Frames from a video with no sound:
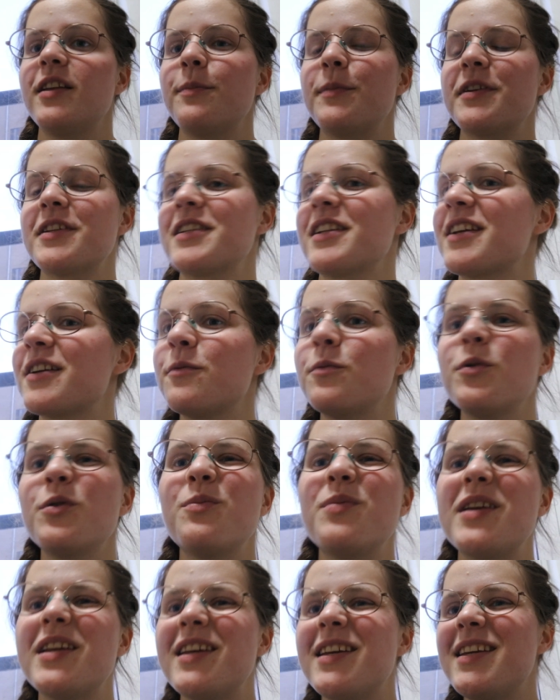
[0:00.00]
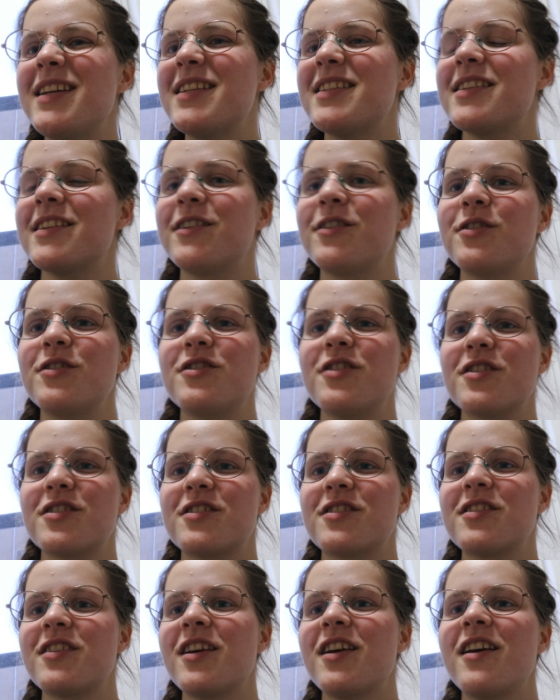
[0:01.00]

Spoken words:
But it's like, it would be easy to just